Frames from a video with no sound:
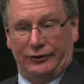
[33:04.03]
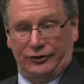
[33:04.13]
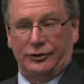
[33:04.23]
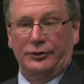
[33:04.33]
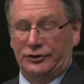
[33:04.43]
a
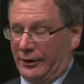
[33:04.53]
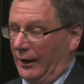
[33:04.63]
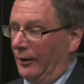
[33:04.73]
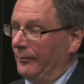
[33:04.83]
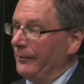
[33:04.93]
church
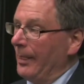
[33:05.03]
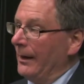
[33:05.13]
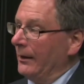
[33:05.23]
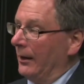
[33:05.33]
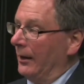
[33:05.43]
now,
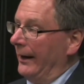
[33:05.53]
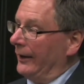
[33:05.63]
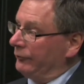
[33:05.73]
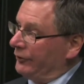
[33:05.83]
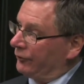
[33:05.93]

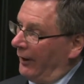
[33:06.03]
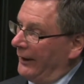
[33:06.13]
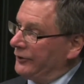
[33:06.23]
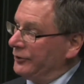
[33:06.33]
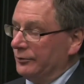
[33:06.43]
as we try
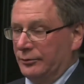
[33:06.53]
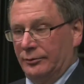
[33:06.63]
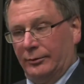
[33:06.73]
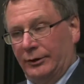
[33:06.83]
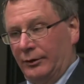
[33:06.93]

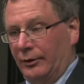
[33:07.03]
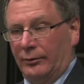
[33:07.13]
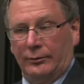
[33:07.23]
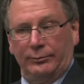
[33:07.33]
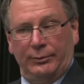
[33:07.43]
to,
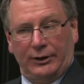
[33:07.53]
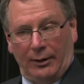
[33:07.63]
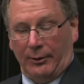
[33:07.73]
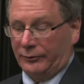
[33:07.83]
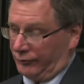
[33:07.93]

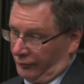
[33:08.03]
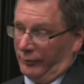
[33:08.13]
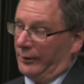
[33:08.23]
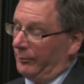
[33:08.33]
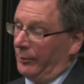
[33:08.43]
become a
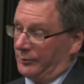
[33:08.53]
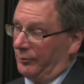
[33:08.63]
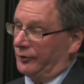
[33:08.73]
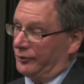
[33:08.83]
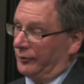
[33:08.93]
much
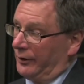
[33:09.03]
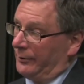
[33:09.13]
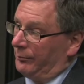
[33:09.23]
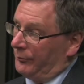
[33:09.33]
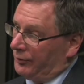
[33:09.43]
more truly
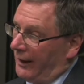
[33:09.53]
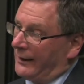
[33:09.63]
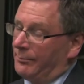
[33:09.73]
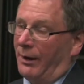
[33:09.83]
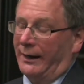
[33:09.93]

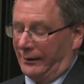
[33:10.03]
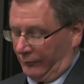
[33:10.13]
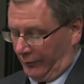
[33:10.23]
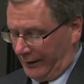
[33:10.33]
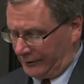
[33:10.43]
united body of
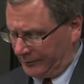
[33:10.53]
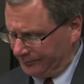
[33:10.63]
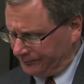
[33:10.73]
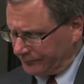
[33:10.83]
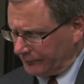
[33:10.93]
Christ.
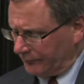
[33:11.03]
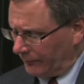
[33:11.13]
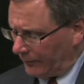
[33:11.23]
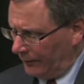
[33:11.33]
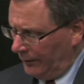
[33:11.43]

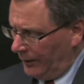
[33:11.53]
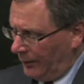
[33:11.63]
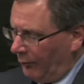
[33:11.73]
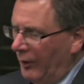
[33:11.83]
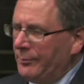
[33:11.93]

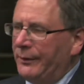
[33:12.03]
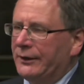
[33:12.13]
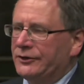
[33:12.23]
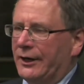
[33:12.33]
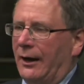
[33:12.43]
One
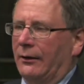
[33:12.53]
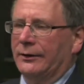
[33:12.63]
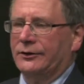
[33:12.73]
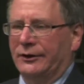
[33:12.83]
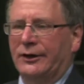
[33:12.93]
big
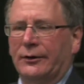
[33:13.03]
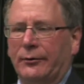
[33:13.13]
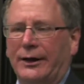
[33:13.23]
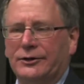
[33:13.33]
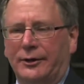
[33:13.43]
challenge is
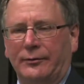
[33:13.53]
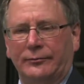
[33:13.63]
integration.